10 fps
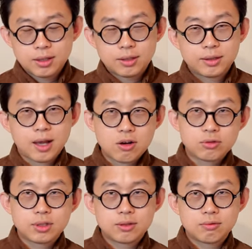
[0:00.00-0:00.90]

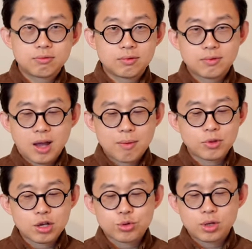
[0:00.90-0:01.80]
now I'm
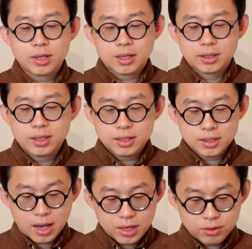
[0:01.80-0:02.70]
not sure that this
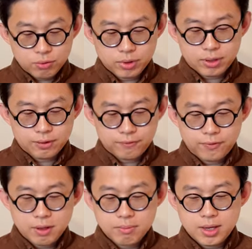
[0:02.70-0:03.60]
size would
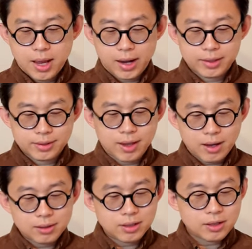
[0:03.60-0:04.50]
fit me
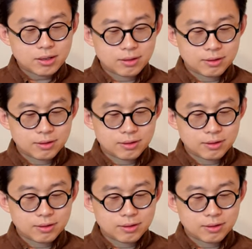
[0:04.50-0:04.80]
exactly.